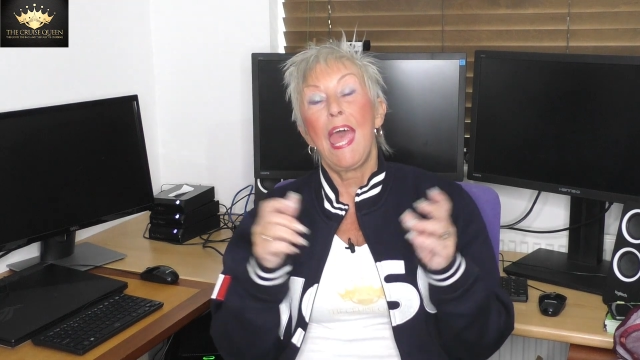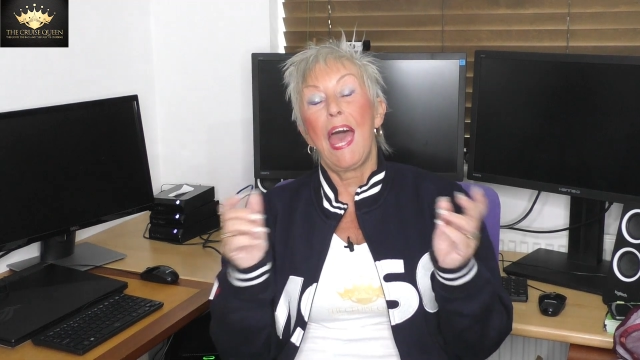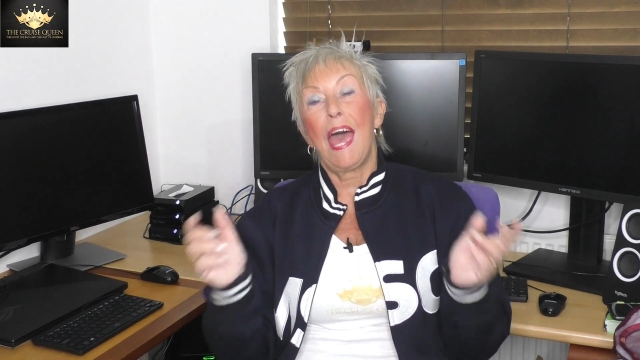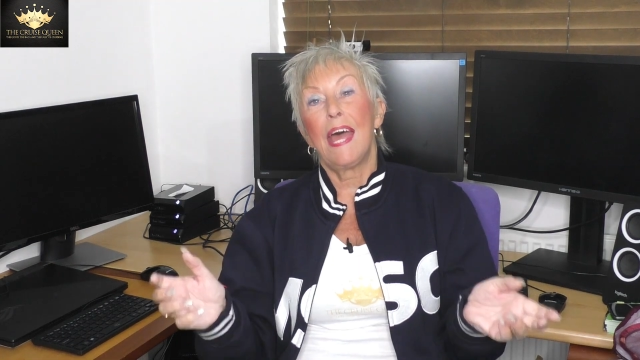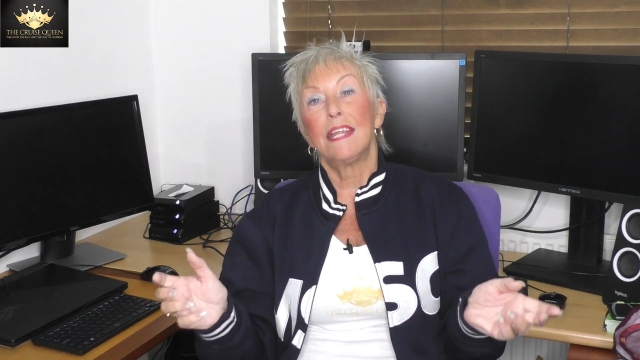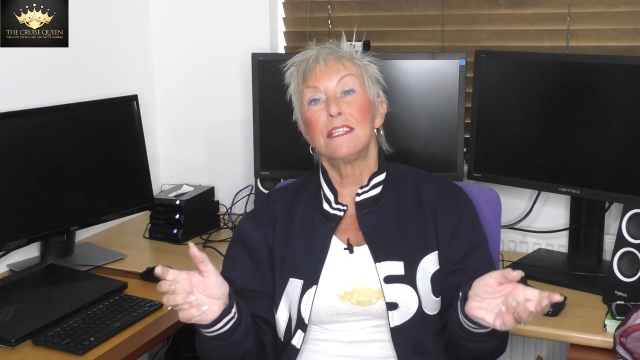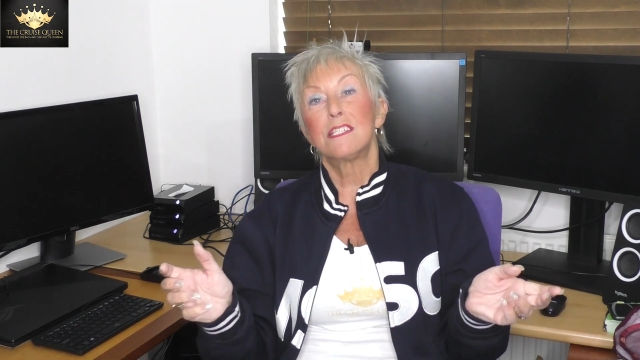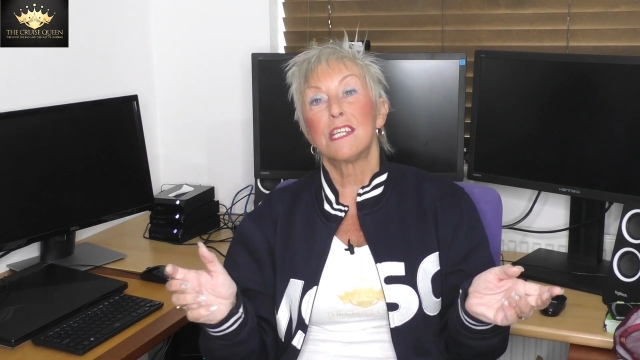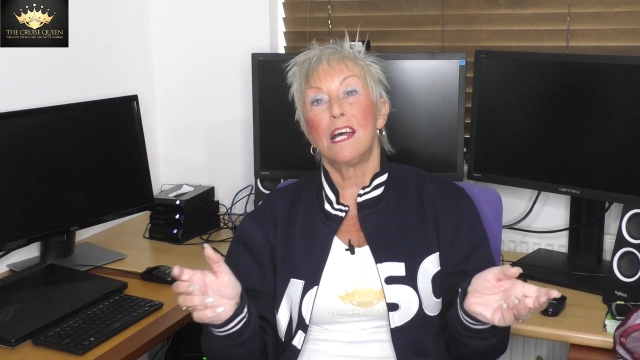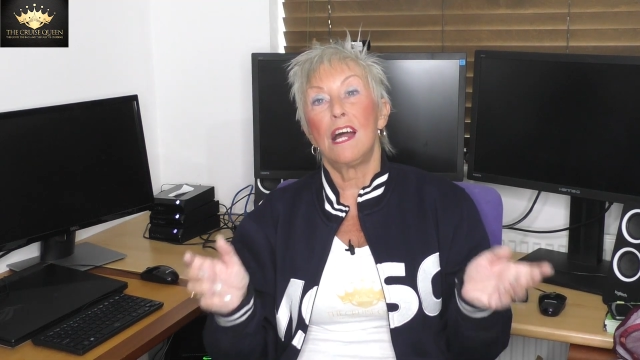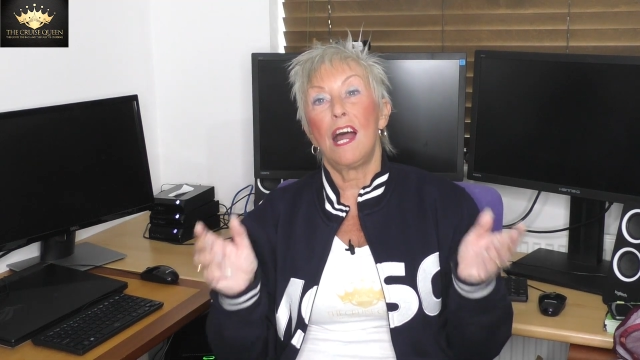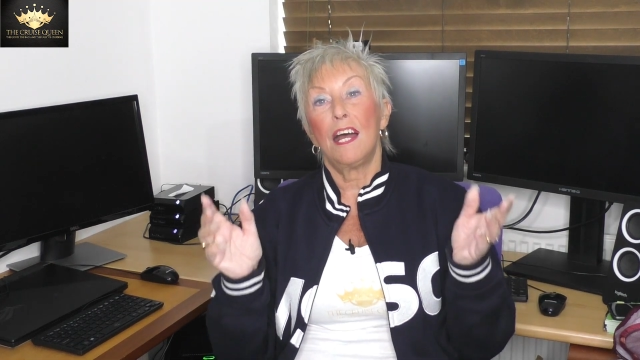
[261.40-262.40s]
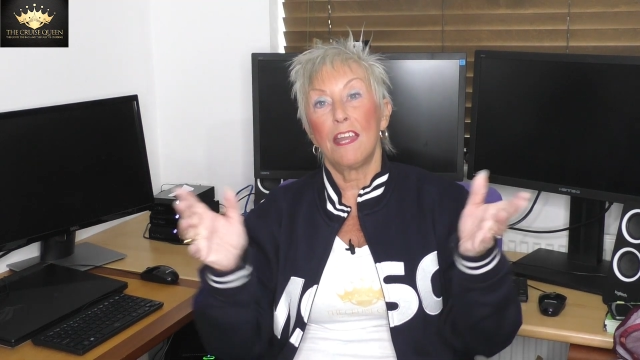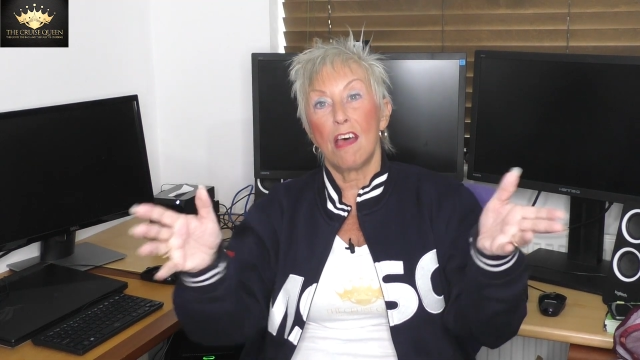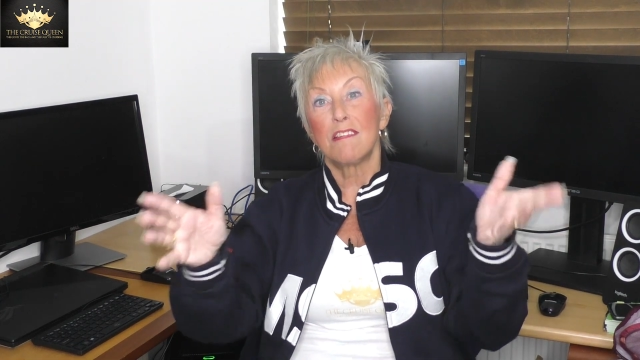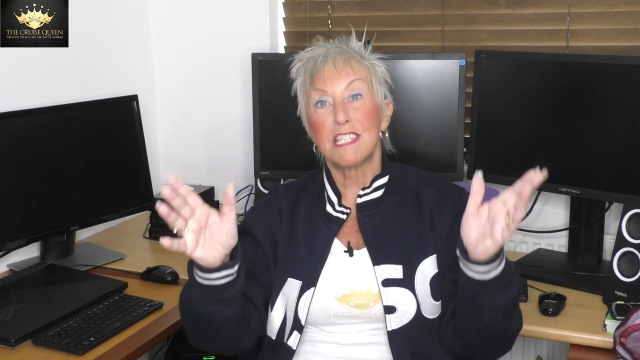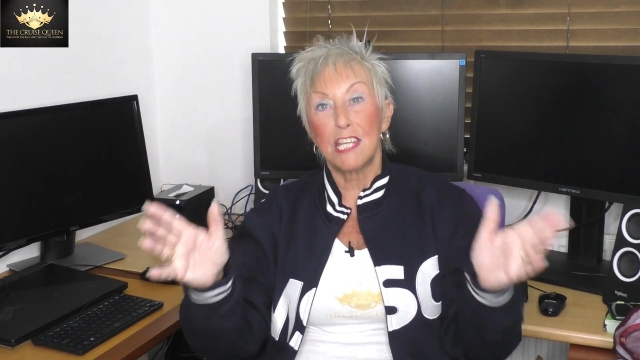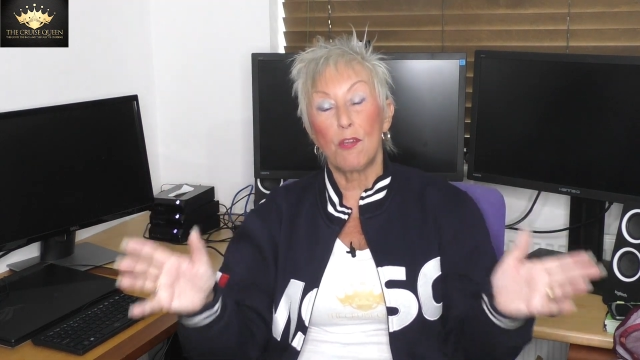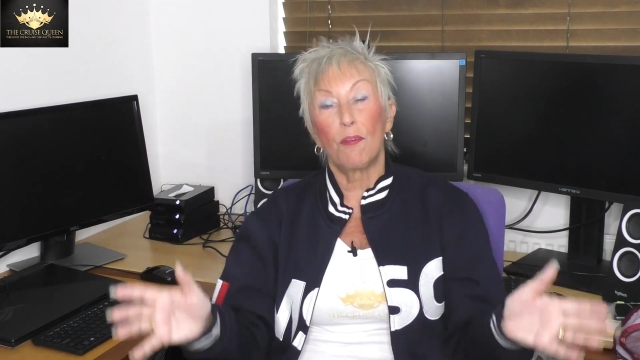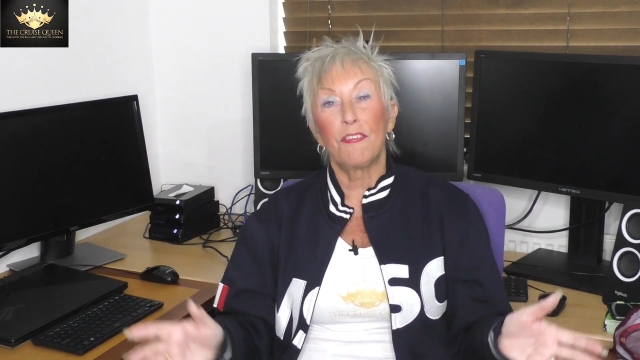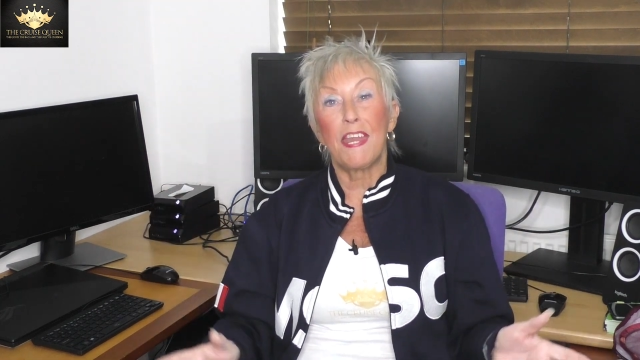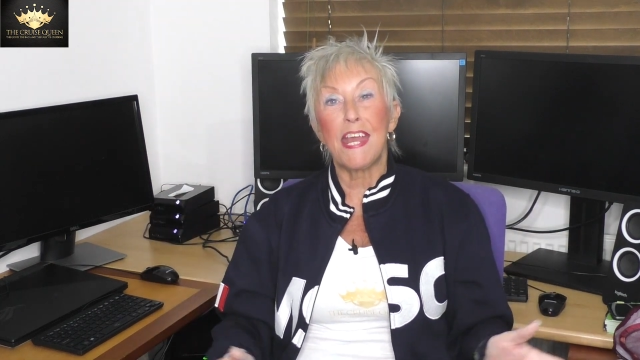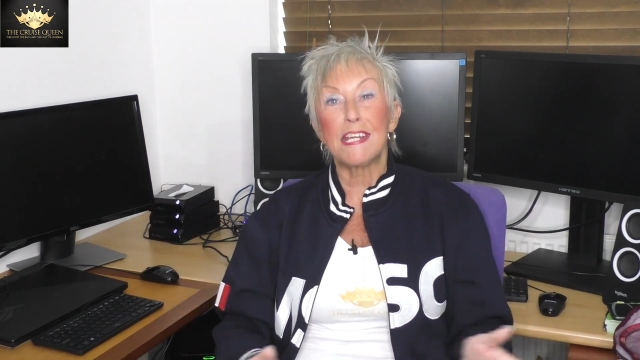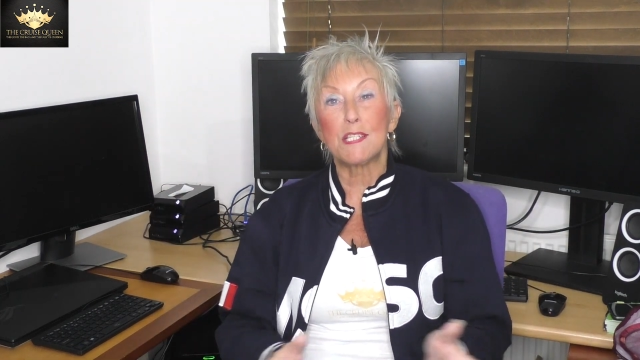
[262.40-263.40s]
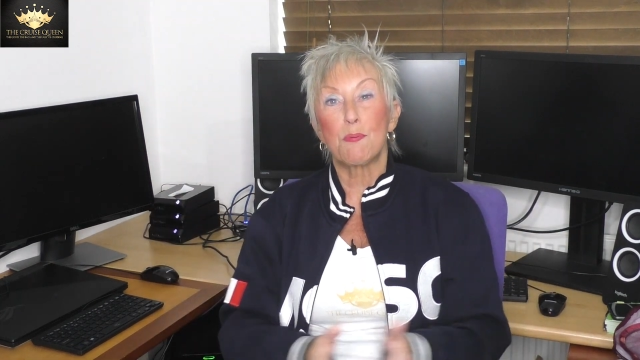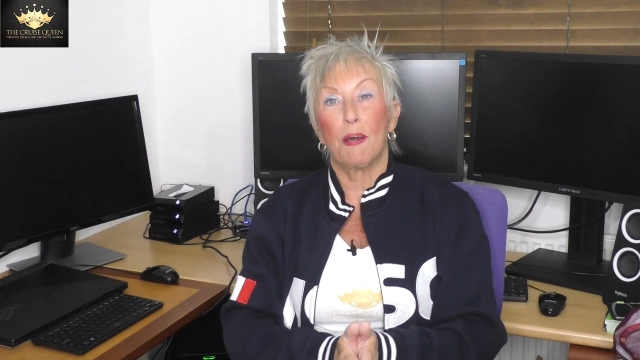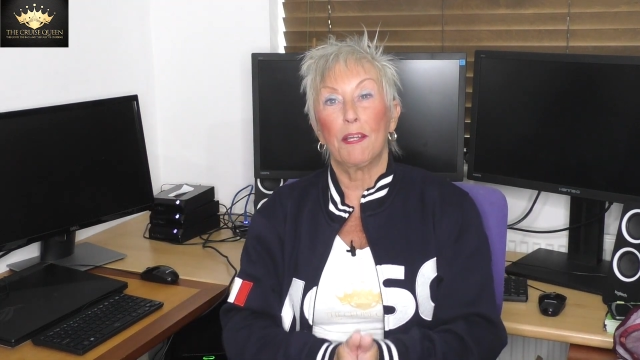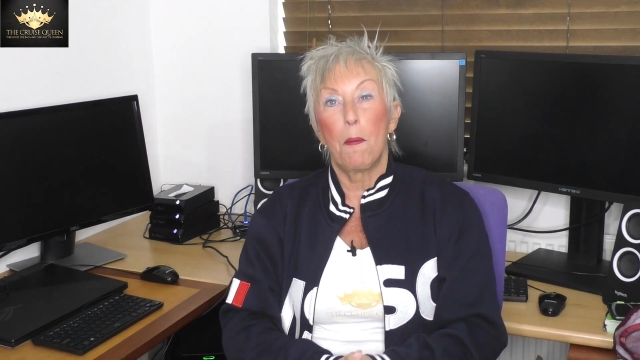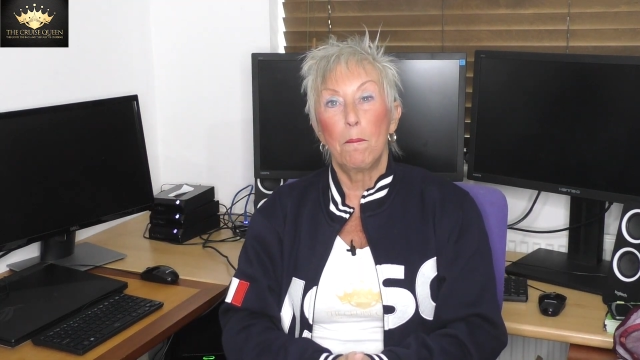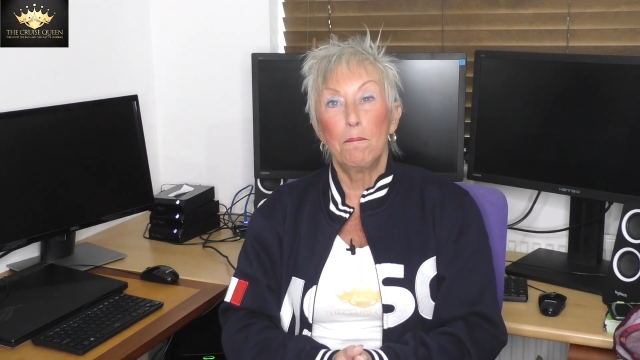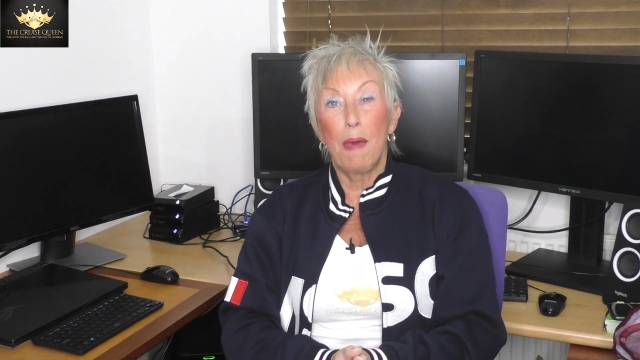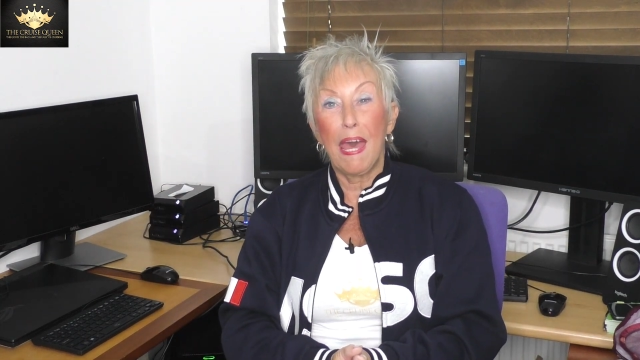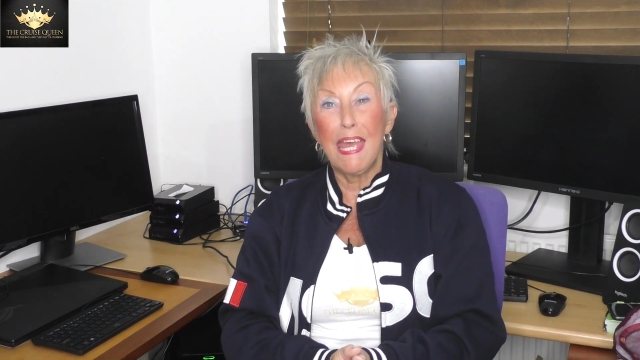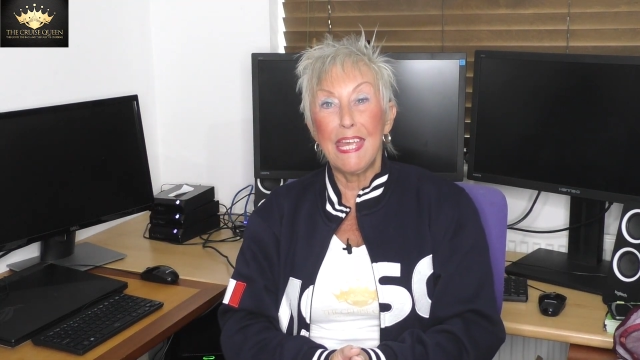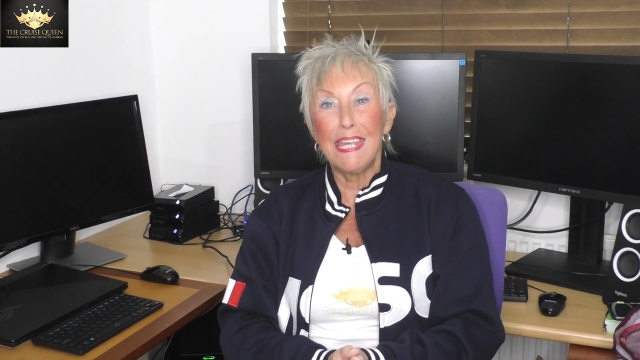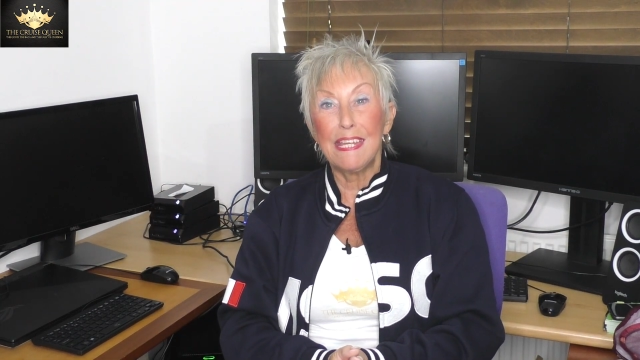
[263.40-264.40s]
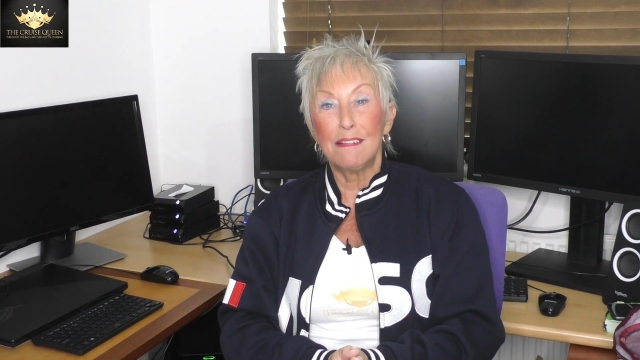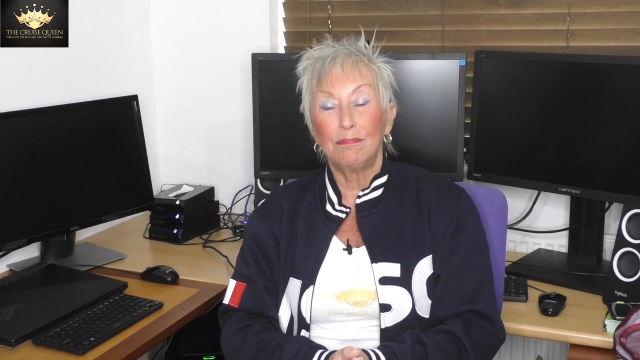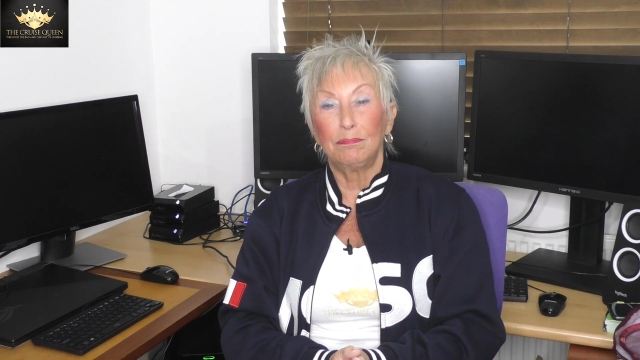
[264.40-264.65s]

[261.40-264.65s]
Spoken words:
and I'll see you on the next one. Bye.